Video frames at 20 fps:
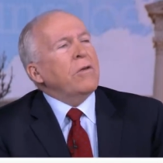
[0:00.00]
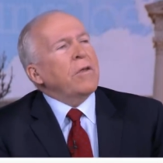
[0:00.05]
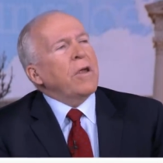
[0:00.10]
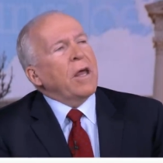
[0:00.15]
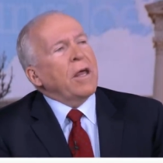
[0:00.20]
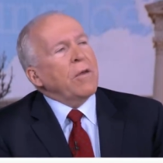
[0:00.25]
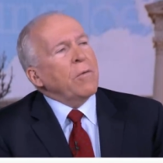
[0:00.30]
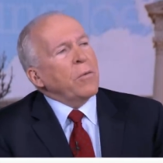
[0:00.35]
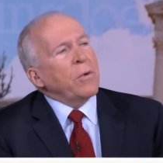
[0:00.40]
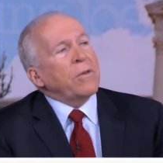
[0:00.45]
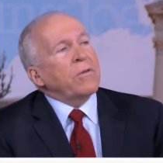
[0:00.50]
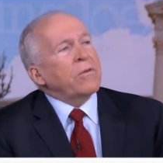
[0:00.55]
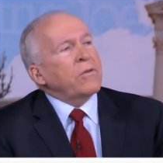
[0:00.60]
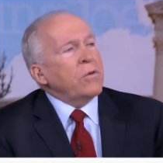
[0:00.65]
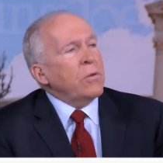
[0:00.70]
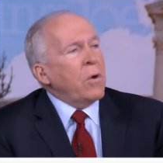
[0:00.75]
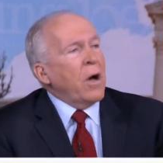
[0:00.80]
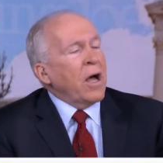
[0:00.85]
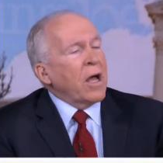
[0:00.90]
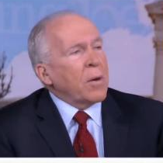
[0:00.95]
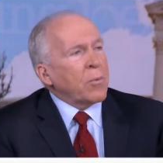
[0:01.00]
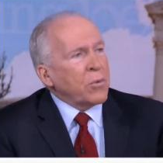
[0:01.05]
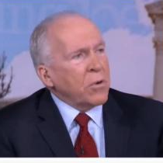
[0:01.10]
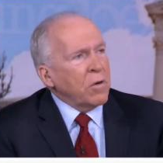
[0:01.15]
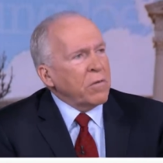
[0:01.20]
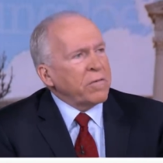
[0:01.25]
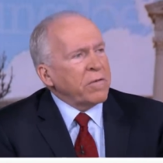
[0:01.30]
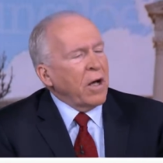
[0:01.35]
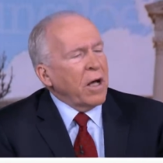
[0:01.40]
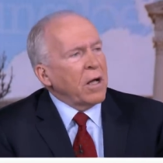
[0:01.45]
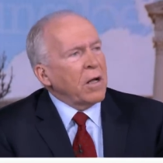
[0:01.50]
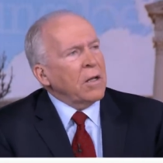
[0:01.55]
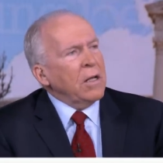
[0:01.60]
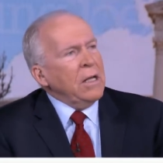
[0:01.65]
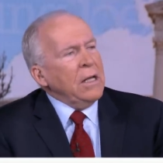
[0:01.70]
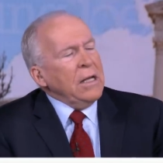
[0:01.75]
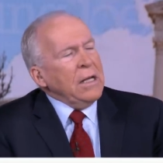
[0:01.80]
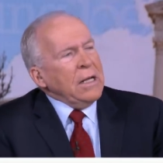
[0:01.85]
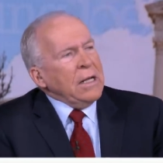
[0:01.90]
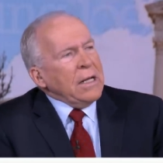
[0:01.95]
and with too high a profile.
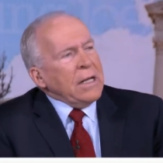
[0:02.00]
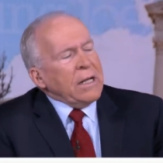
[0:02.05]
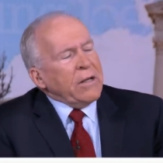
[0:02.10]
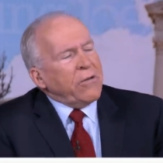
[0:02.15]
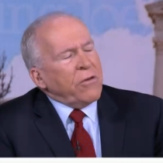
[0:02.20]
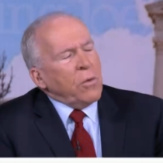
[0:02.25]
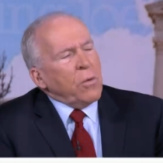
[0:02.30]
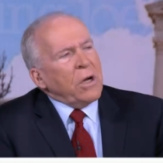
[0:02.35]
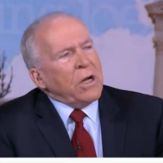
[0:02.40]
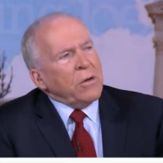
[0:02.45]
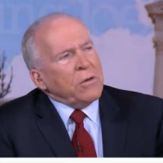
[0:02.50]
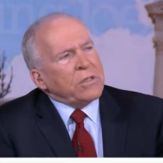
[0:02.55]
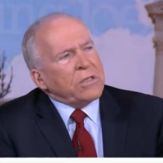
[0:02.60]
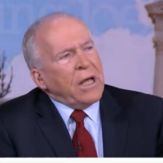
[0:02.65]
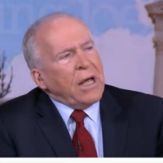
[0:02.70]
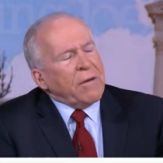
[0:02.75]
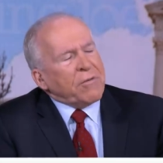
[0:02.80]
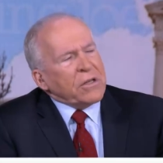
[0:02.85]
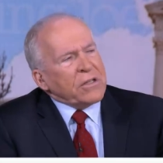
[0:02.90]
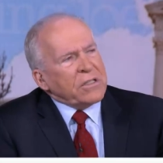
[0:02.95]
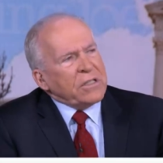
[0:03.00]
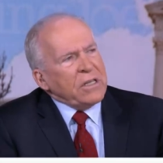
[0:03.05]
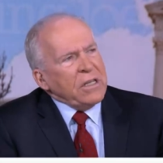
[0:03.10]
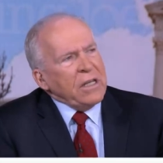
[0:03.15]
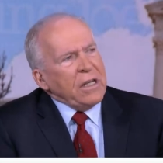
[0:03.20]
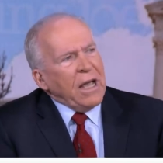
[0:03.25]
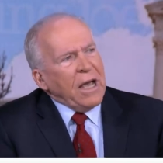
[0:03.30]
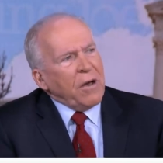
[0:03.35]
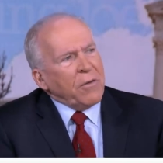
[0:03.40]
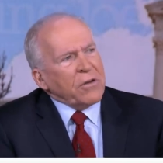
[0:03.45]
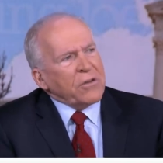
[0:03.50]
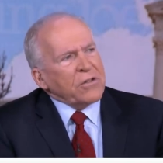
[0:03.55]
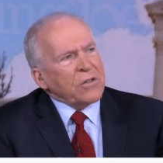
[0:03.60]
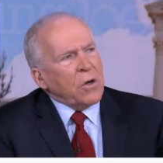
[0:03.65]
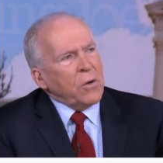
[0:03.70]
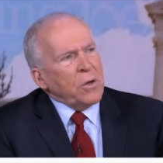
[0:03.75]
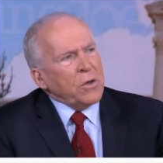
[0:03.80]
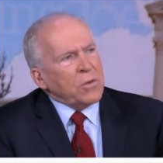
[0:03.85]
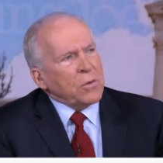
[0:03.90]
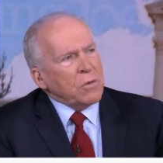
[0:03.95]
And so we're going to have to see how this is
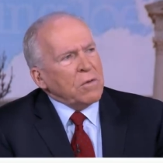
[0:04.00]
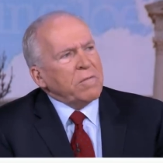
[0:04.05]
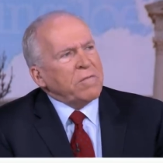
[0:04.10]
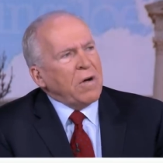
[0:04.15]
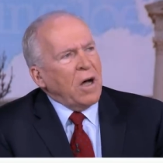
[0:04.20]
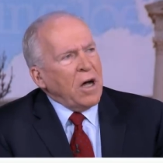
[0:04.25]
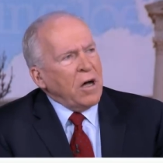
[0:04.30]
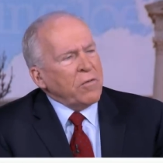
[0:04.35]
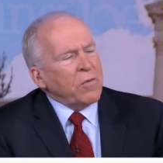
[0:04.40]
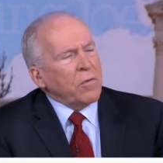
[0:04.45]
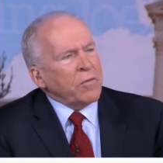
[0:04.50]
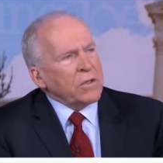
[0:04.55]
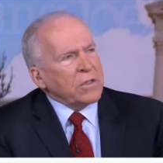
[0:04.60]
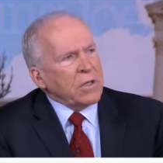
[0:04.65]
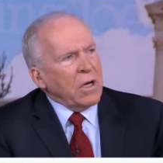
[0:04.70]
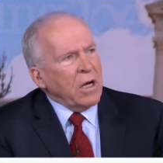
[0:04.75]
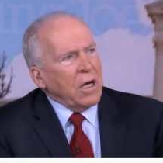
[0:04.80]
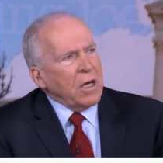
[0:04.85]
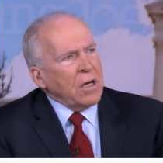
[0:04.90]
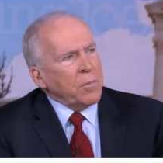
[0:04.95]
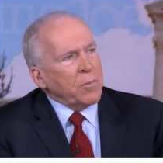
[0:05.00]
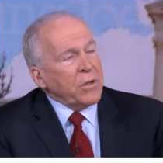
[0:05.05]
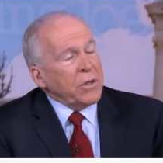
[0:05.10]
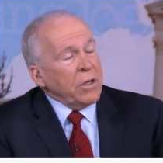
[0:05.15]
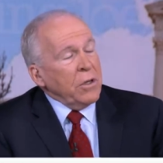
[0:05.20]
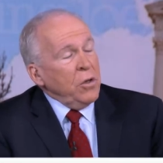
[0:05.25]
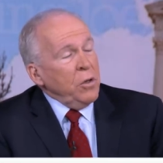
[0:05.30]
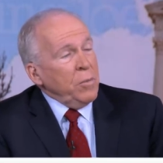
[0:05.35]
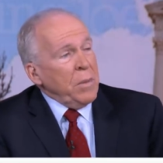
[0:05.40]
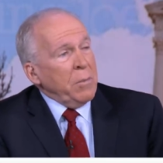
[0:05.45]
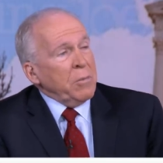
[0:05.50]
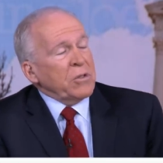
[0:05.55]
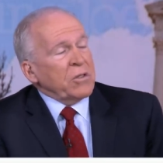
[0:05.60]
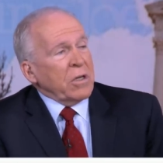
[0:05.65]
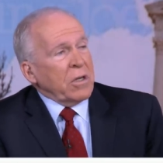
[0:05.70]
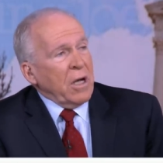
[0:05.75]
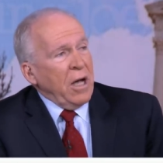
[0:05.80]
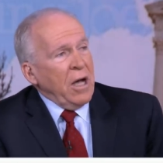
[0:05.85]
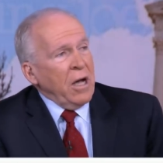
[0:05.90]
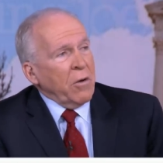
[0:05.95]
going to evolve over time. But the new members
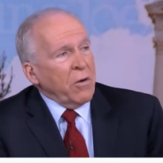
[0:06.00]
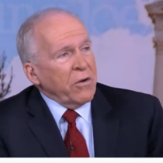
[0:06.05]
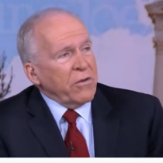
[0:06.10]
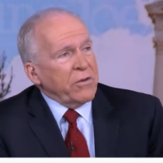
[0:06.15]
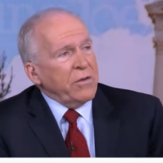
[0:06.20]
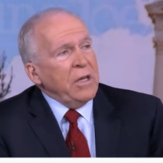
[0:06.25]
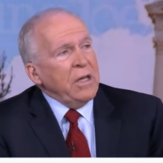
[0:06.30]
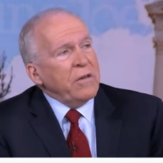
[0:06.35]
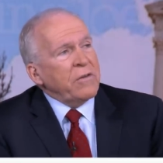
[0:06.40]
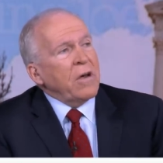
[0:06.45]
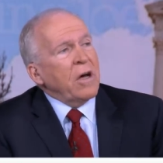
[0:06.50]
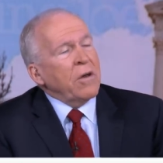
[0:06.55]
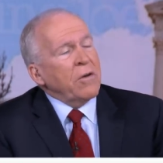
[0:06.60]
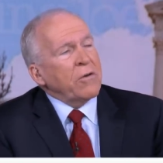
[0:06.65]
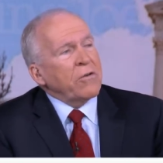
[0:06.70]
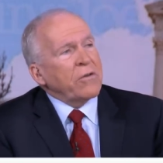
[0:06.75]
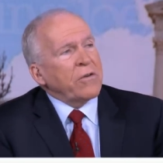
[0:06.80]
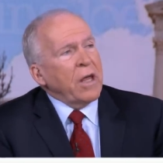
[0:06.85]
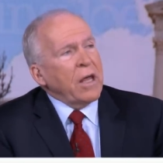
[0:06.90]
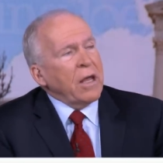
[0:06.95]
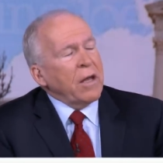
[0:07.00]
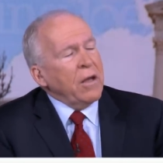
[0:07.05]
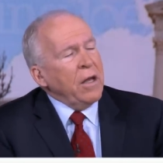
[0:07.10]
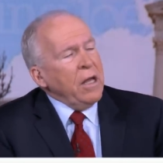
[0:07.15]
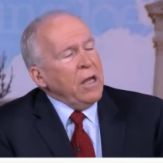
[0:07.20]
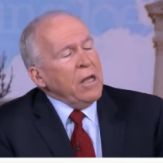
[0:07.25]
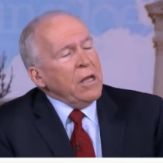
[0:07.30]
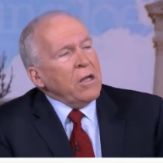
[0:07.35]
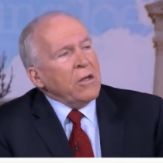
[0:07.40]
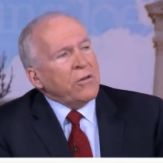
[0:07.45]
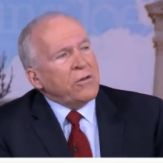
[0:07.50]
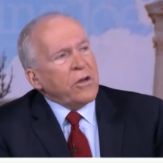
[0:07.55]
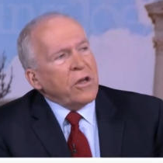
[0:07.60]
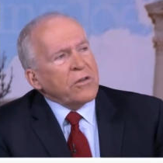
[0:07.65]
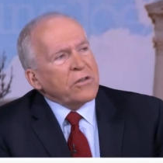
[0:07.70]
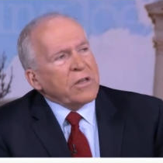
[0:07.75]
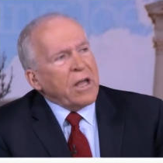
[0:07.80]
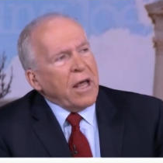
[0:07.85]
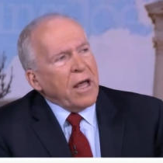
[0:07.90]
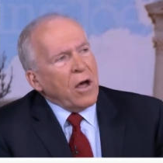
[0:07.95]
of Congress need to understand
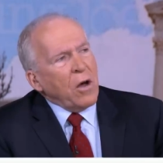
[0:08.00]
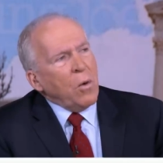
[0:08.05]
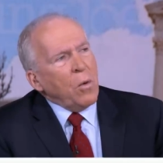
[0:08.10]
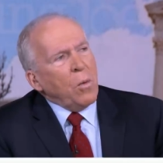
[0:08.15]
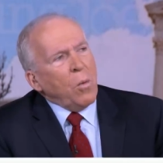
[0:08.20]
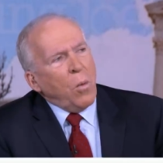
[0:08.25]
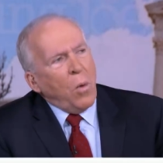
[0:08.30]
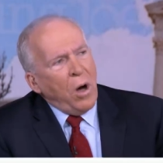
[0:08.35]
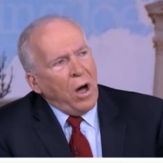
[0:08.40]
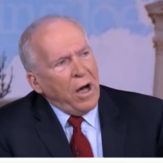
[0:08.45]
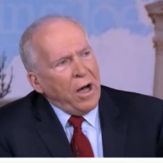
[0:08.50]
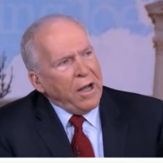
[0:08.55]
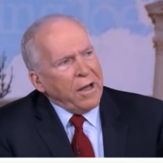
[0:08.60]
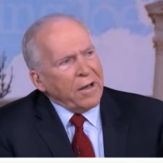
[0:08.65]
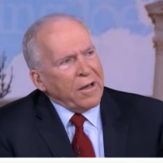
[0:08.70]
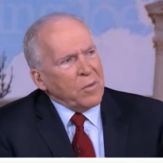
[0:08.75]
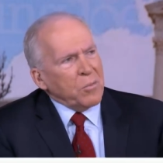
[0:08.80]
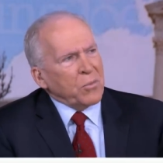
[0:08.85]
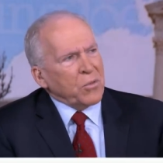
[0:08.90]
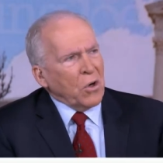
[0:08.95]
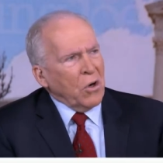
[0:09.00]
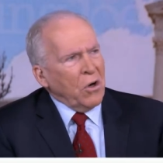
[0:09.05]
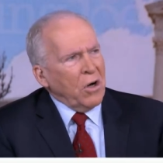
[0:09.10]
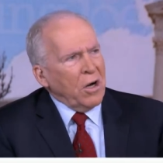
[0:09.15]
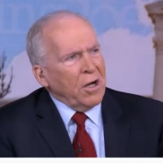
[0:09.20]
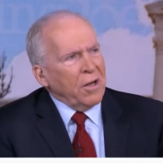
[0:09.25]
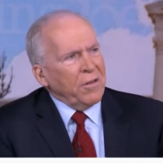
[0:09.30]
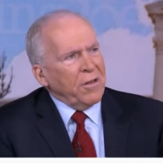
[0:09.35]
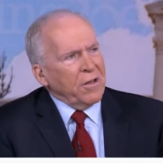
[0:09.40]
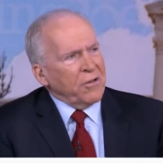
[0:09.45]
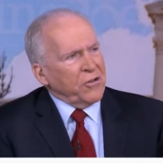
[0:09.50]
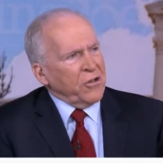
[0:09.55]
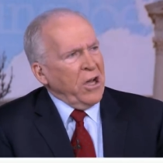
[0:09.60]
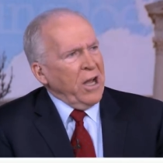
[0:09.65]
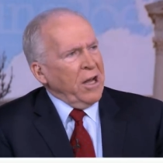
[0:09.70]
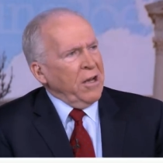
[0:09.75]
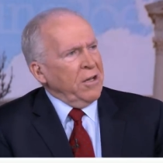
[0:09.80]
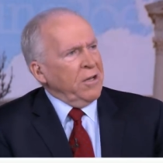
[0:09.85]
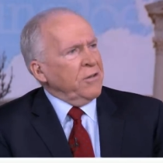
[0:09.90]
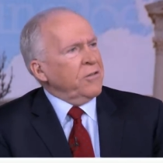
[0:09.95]
just how wide and broad the
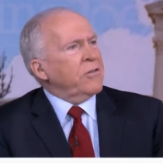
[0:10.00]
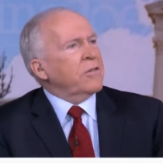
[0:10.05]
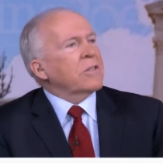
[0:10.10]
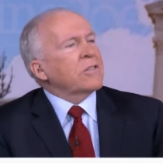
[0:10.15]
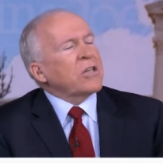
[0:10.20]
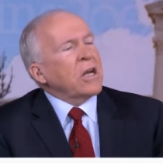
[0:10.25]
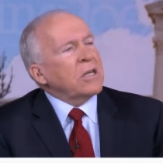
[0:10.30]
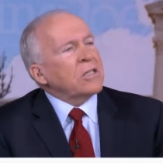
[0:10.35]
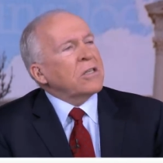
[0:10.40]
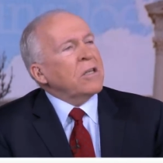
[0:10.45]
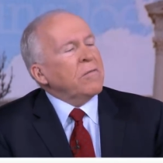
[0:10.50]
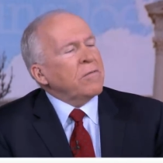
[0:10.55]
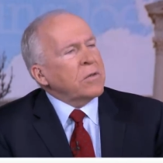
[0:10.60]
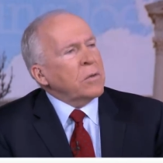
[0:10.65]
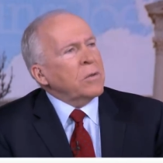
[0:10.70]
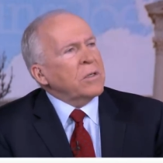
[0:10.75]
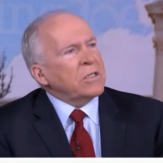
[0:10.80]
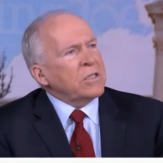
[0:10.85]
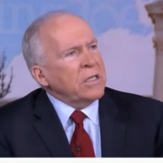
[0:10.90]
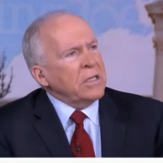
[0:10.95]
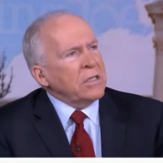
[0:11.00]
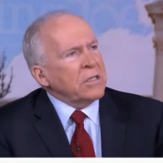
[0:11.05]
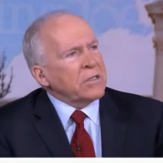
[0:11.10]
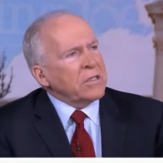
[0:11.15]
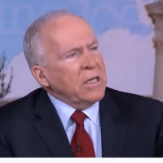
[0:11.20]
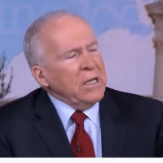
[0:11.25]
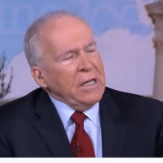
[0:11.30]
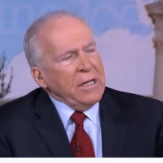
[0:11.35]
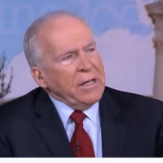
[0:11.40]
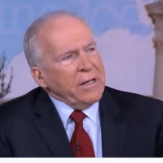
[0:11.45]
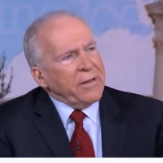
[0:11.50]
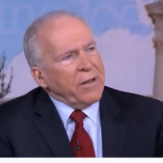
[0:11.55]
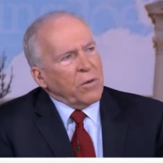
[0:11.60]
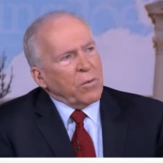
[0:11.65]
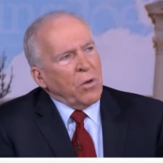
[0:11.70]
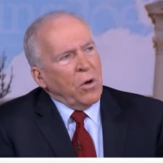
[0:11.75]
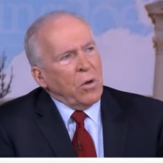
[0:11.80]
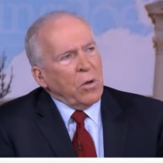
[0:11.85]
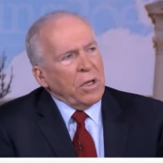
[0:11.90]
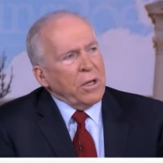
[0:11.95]
China's China's influence is, their
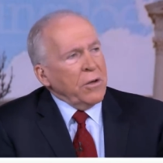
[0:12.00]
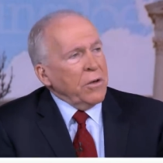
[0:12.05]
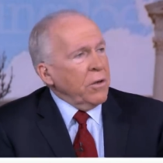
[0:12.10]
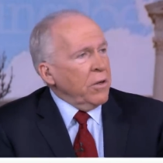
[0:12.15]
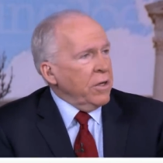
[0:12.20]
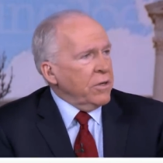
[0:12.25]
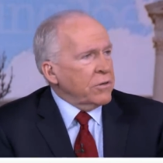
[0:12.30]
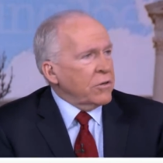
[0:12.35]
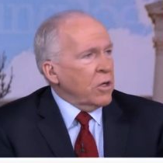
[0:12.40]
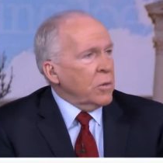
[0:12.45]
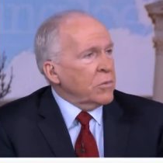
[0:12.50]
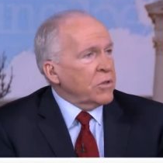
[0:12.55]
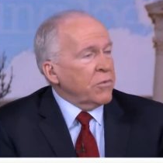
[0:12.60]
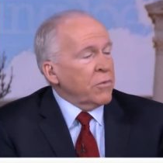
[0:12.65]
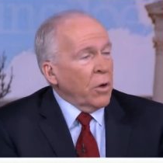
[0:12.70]
role in, in terms of